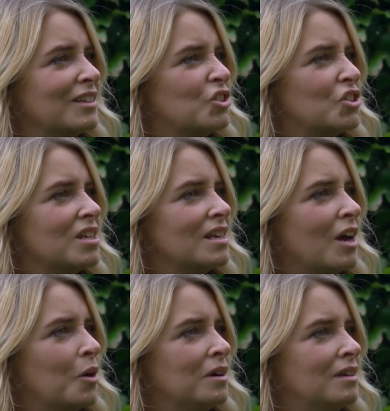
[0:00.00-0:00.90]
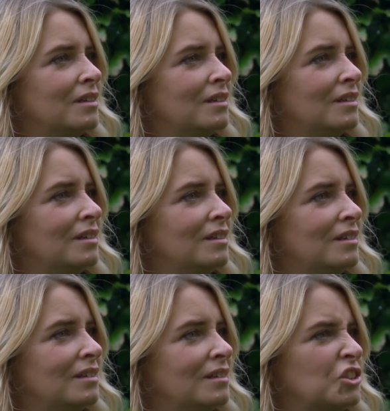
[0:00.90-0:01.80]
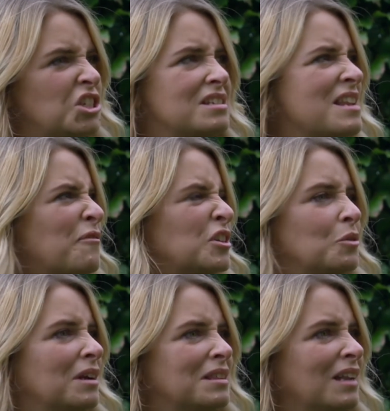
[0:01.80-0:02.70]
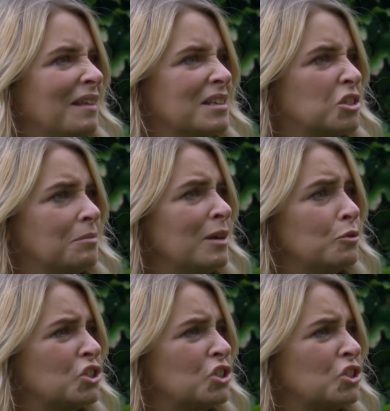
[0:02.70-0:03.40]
just it, though. She'd never do anything like this to me, would